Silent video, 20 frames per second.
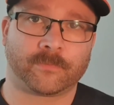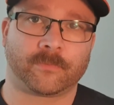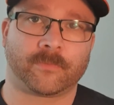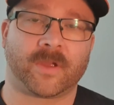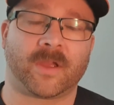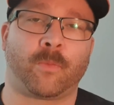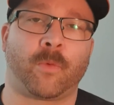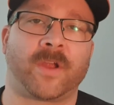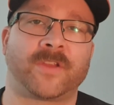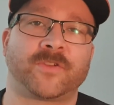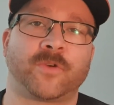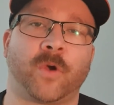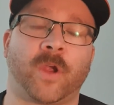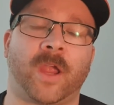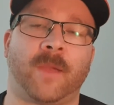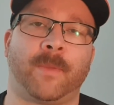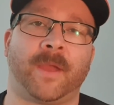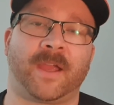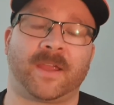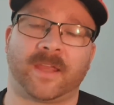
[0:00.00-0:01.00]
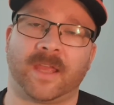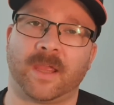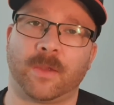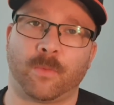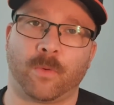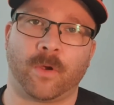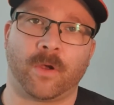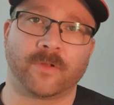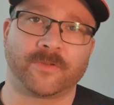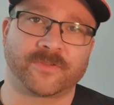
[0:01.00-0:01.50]
And we're talking about
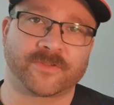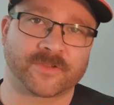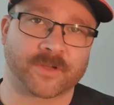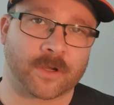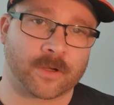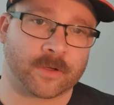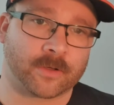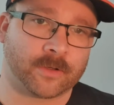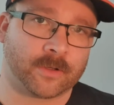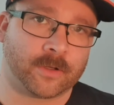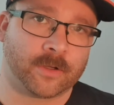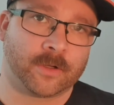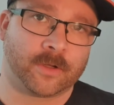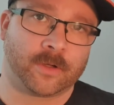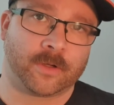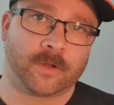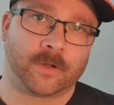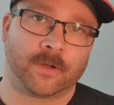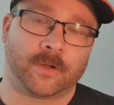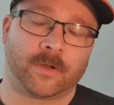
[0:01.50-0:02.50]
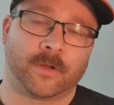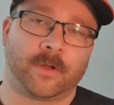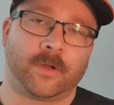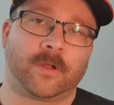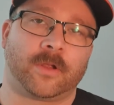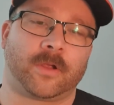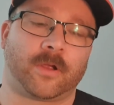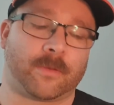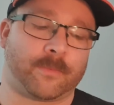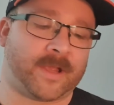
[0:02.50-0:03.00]
keywords. So you
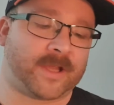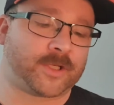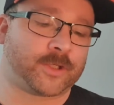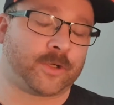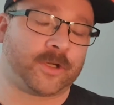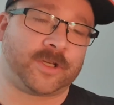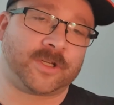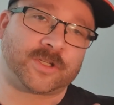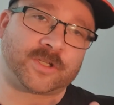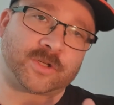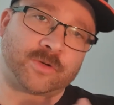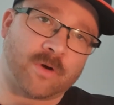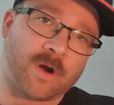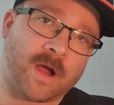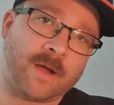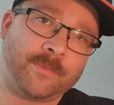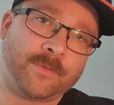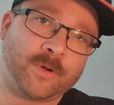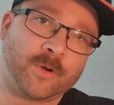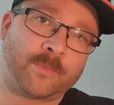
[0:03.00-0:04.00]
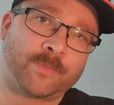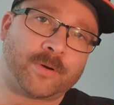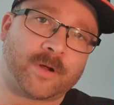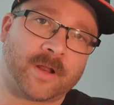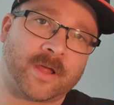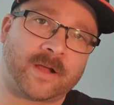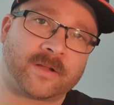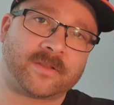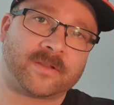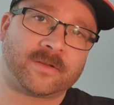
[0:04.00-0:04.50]
got to make sure you describe your
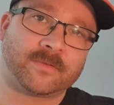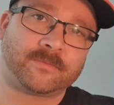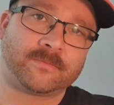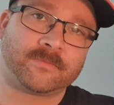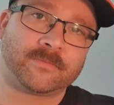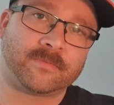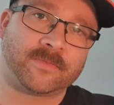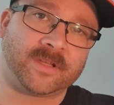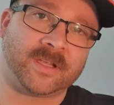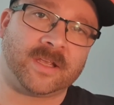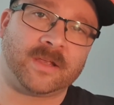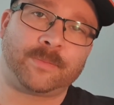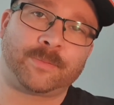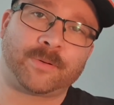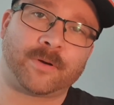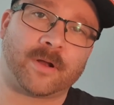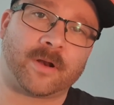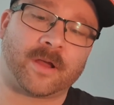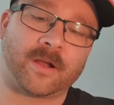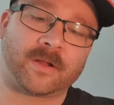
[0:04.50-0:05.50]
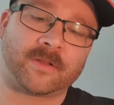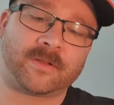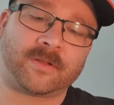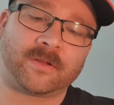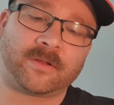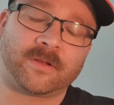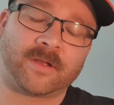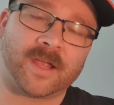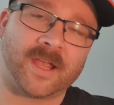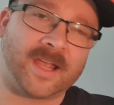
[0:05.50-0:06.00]
product, year, product,
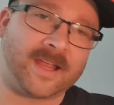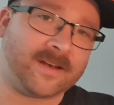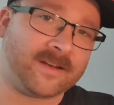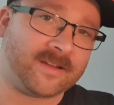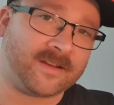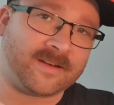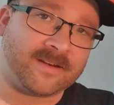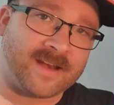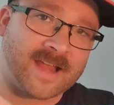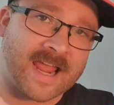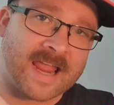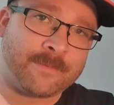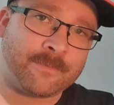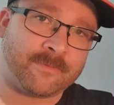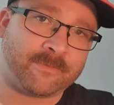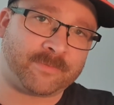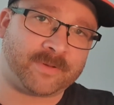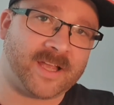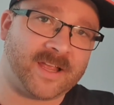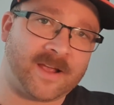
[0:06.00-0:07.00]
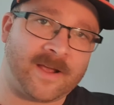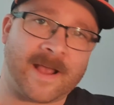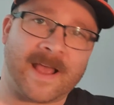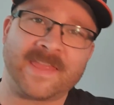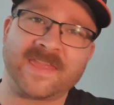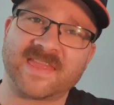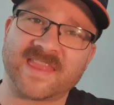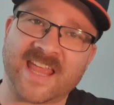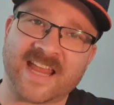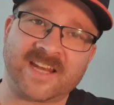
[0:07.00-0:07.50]
and name of player,
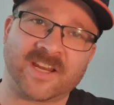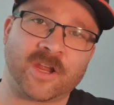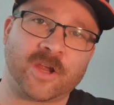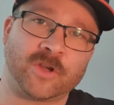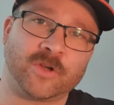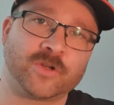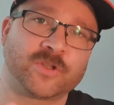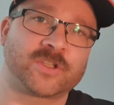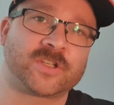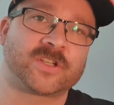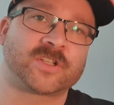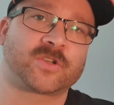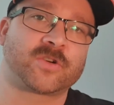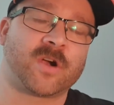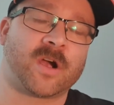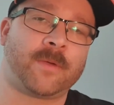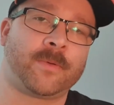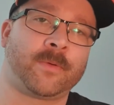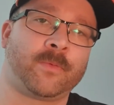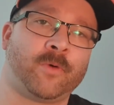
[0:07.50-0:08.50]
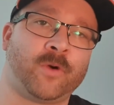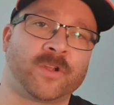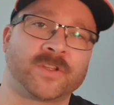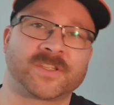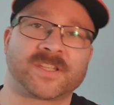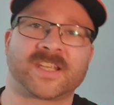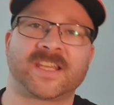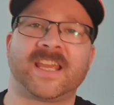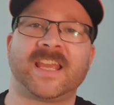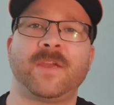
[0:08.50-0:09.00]
and then you use the describing words, the
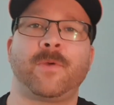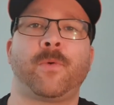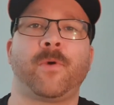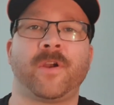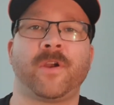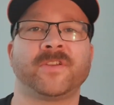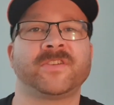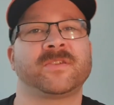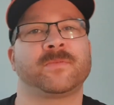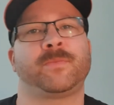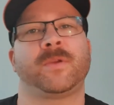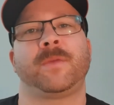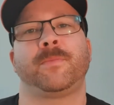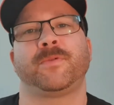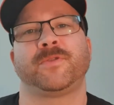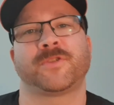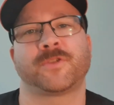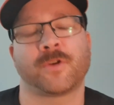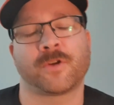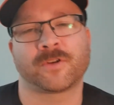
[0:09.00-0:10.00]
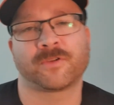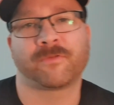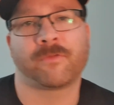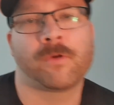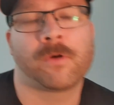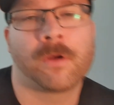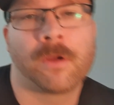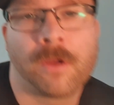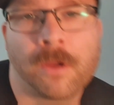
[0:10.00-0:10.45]
keywords that people search for.